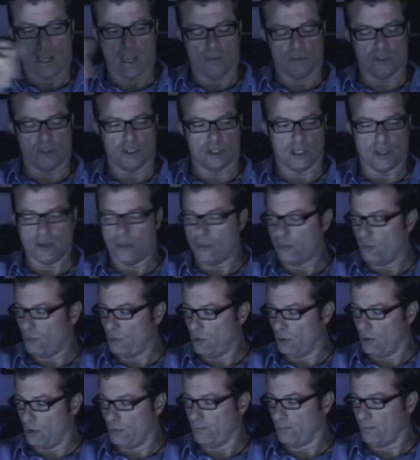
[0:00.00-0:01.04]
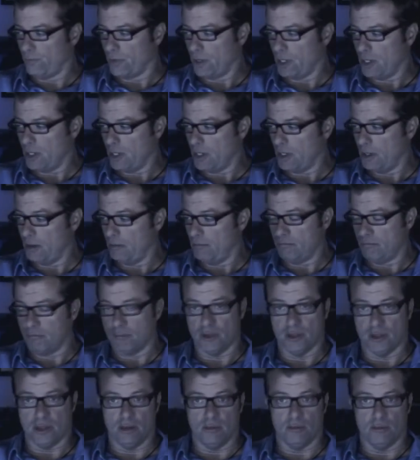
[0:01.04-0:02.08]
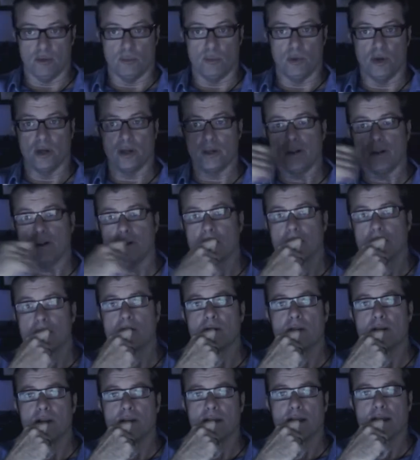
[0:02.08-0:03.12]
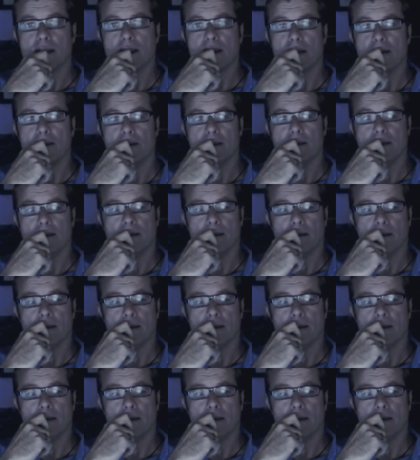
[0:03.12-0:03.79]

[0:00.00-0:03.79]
I was looking through the book here, and